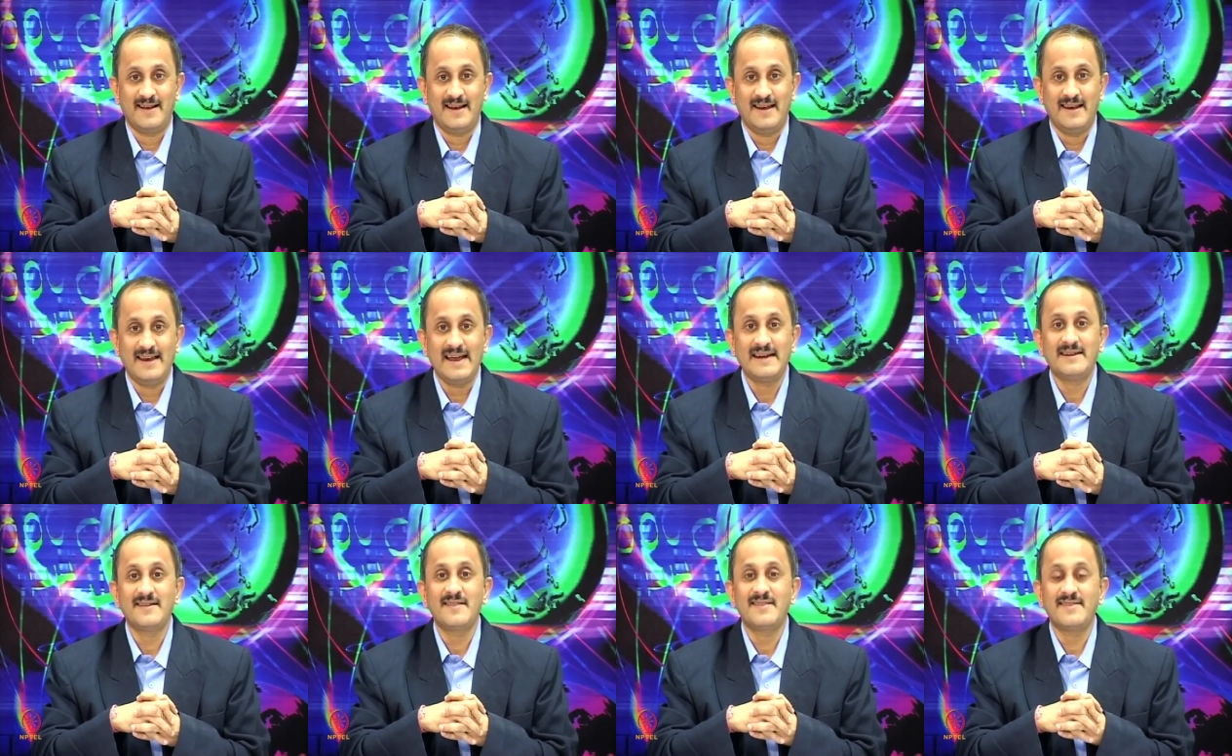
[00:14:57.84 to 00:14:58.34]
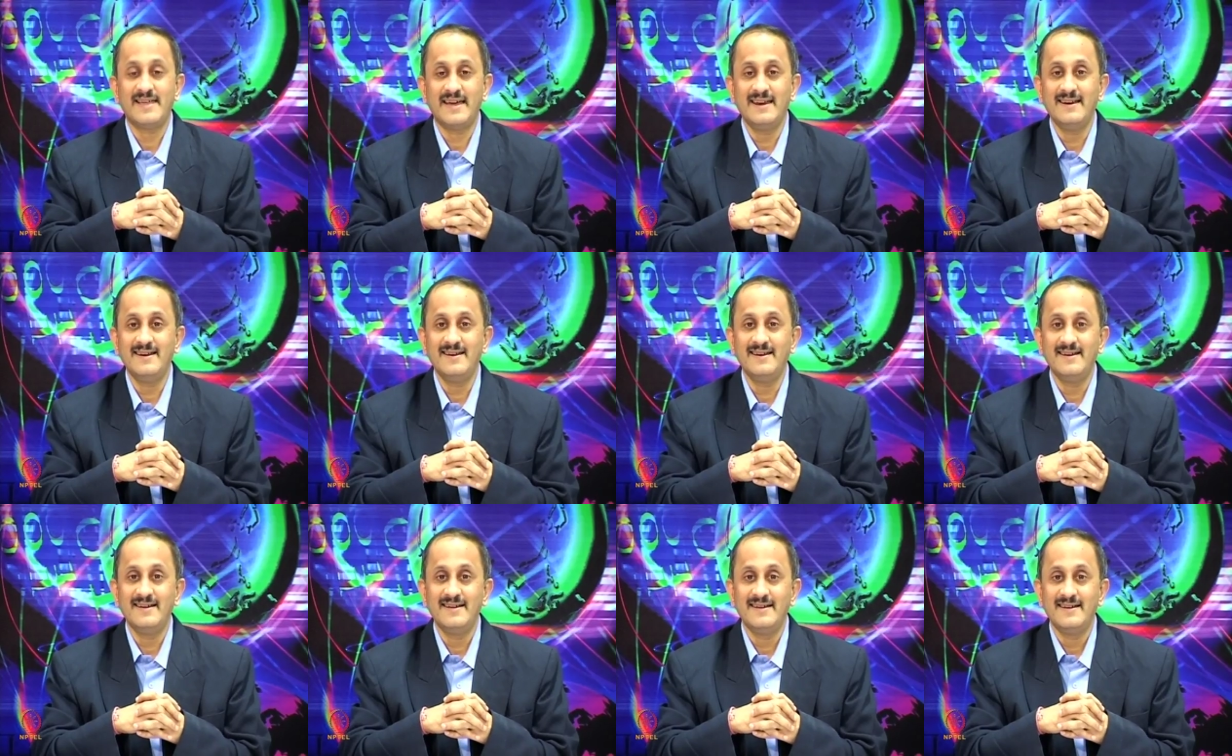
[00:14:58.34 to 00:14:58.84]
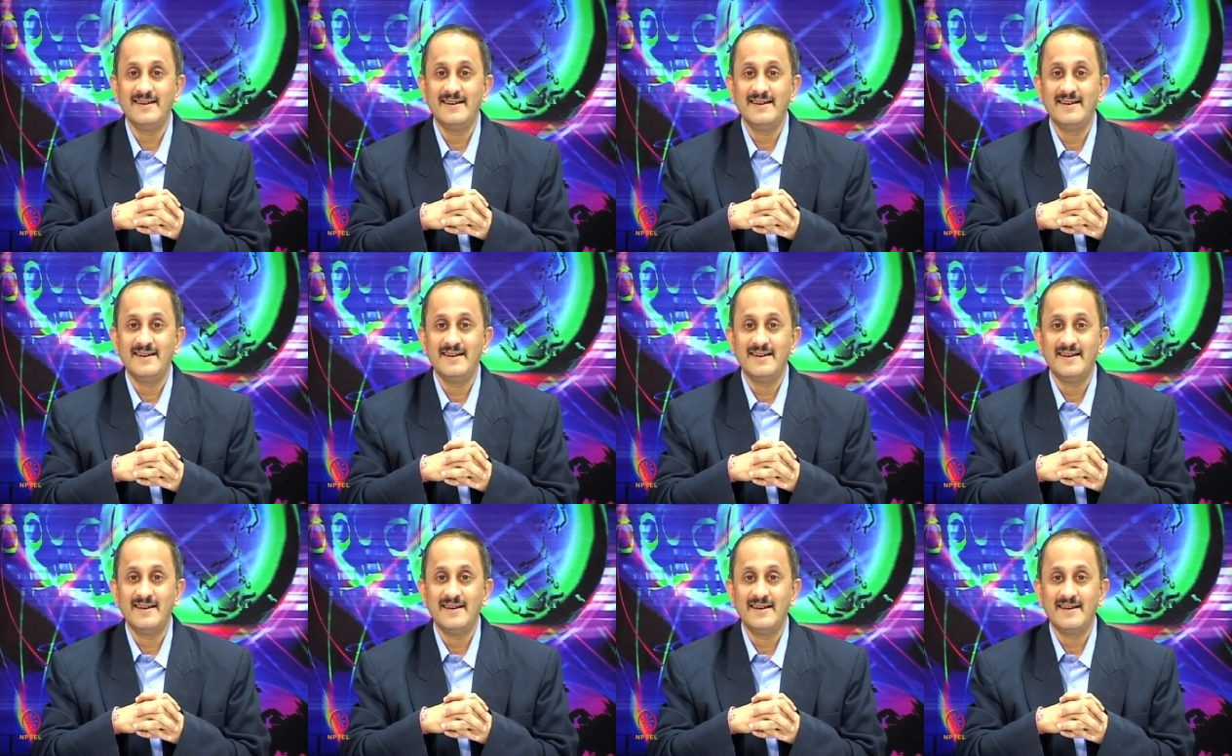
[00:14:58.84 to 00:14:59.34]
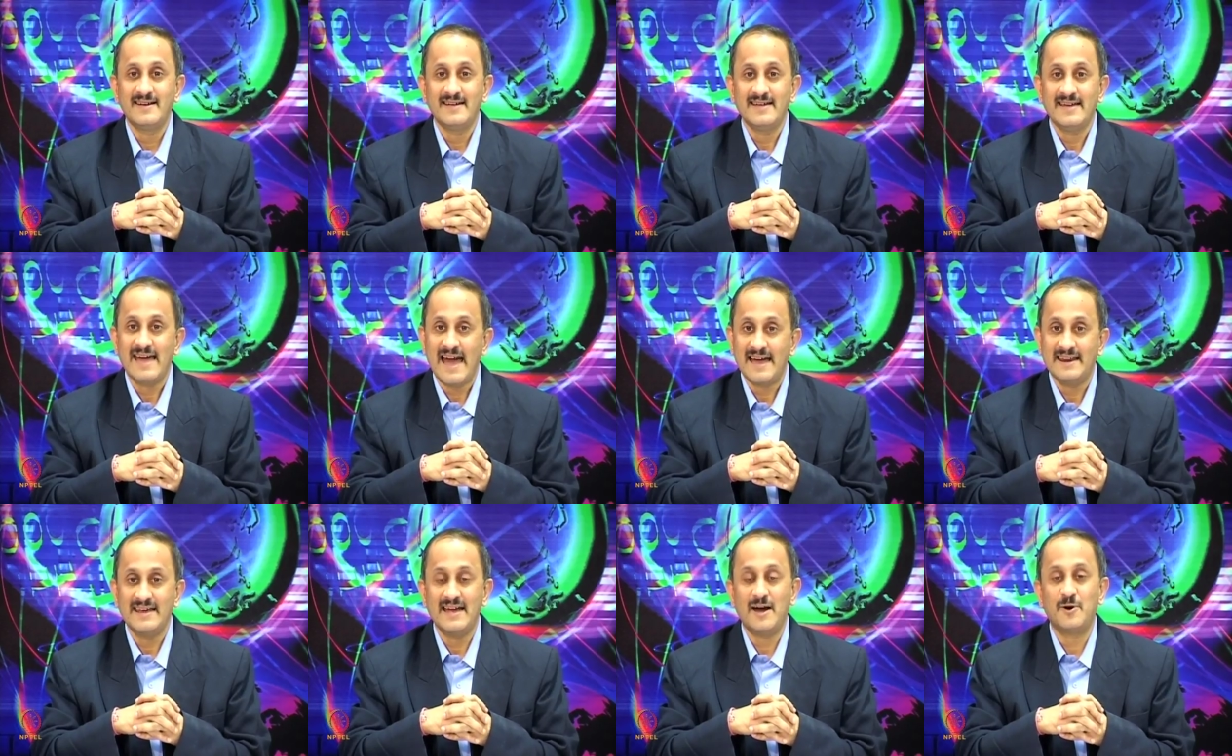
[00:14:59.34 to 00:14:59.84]
Let us then
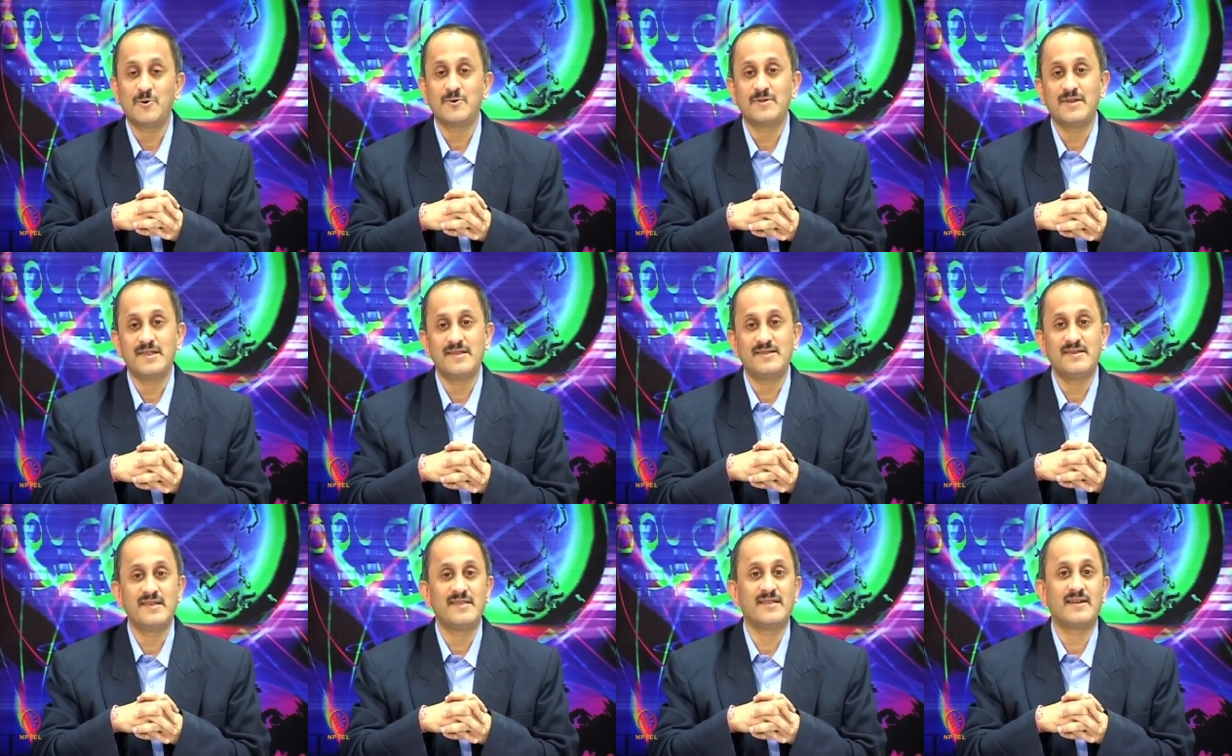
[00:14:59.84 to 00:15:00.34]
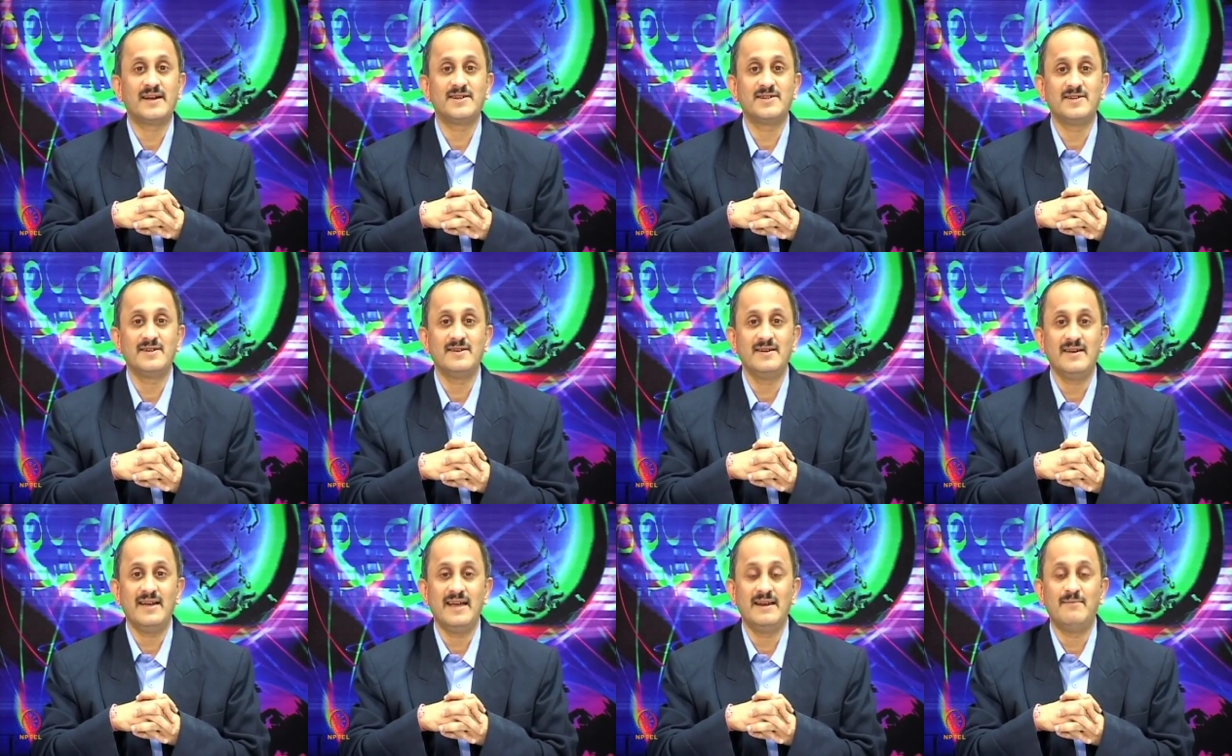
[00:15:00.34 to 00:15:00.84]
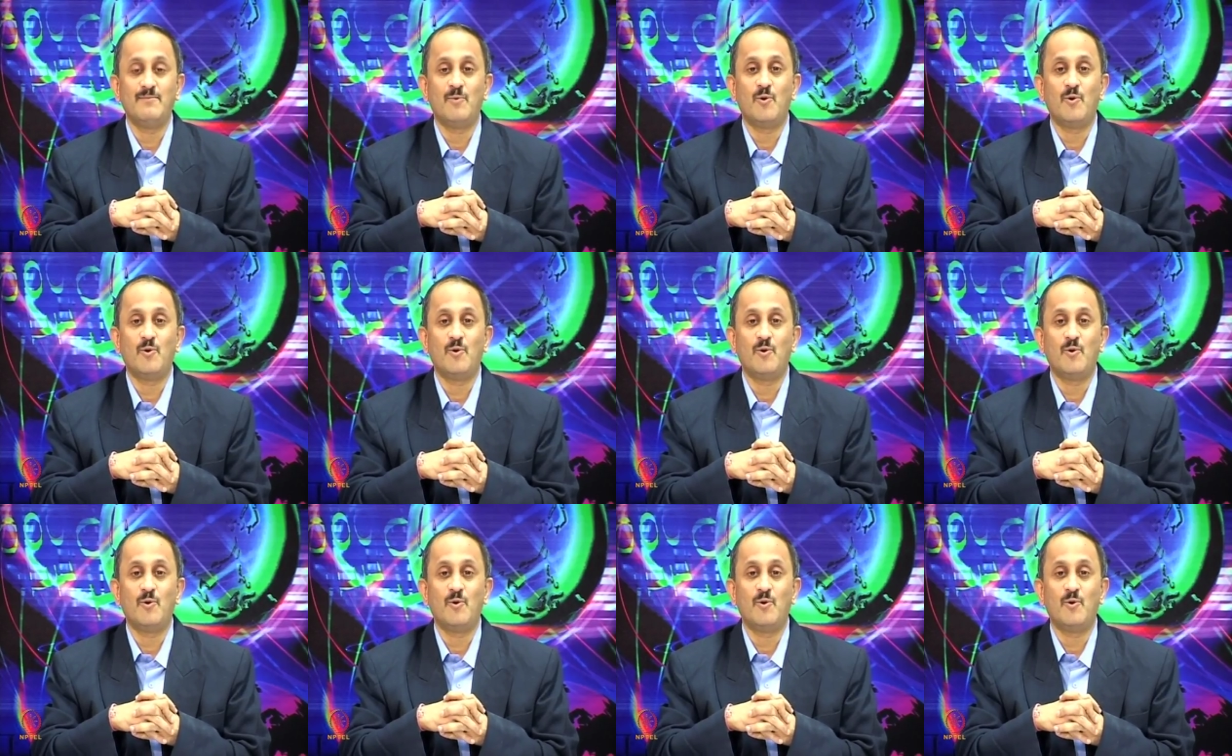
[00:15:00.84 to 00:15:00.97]
carry out this discussion in